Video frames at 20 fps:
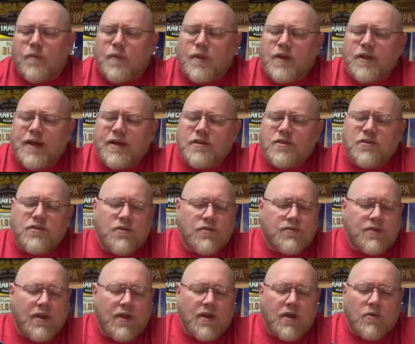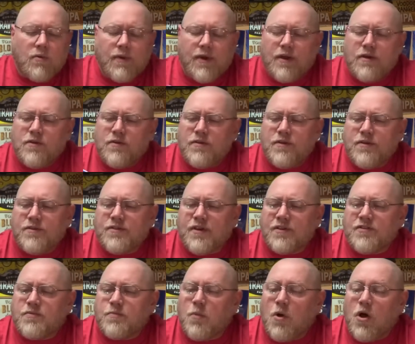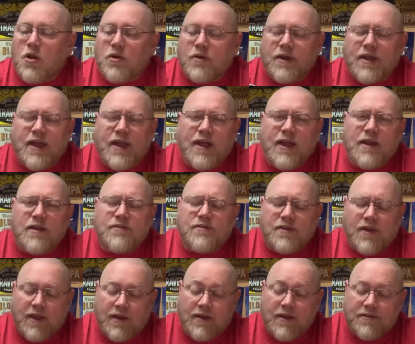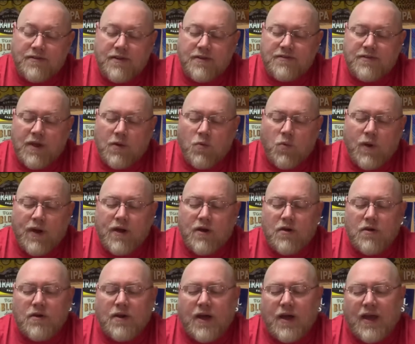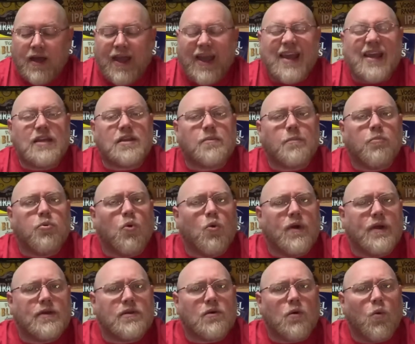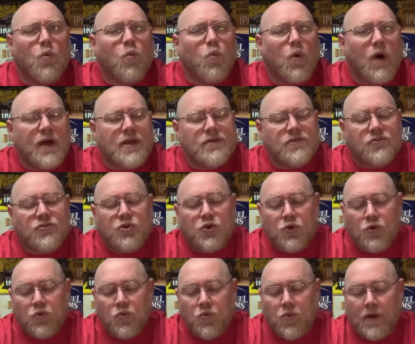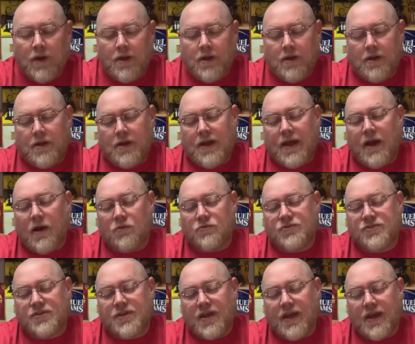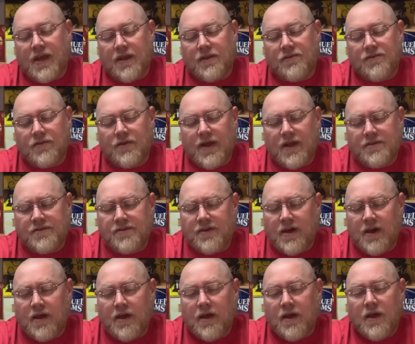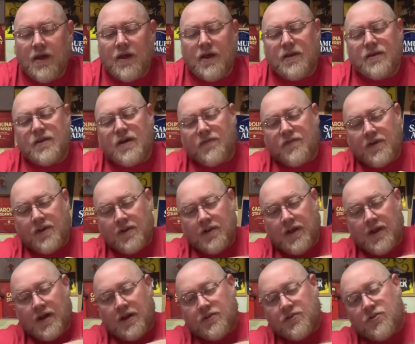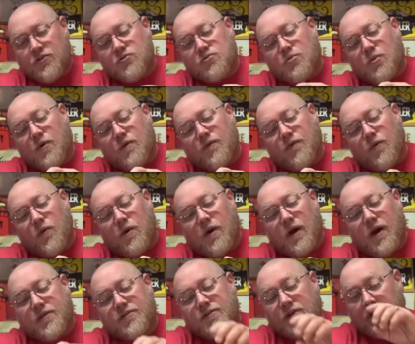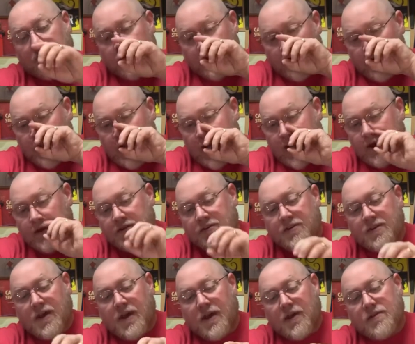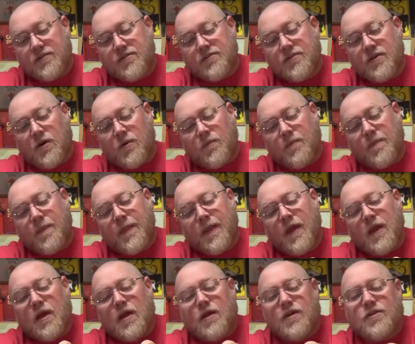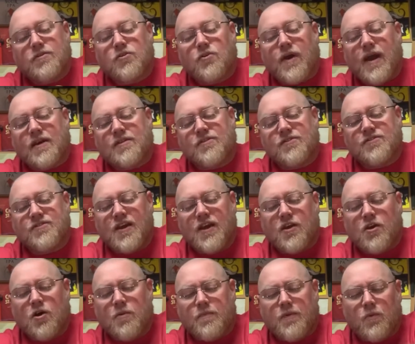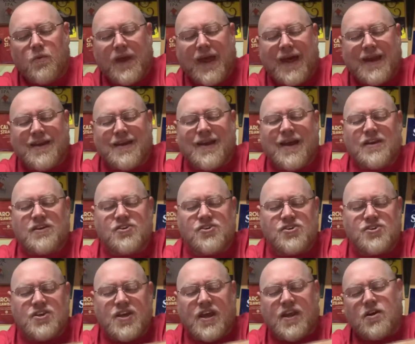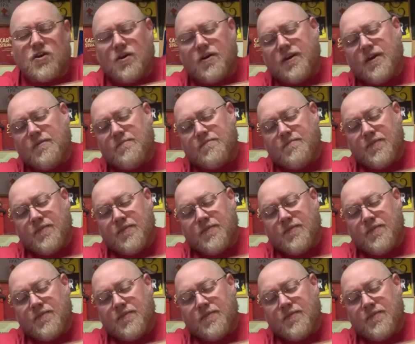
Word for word: I like to use it here when I do these uh, smaller cans. And this is a weird uh, eight point one two ounce can. So that's uh, definitely unusual for us here in the United States. So let's crack this thing open. We got a nice shake on it.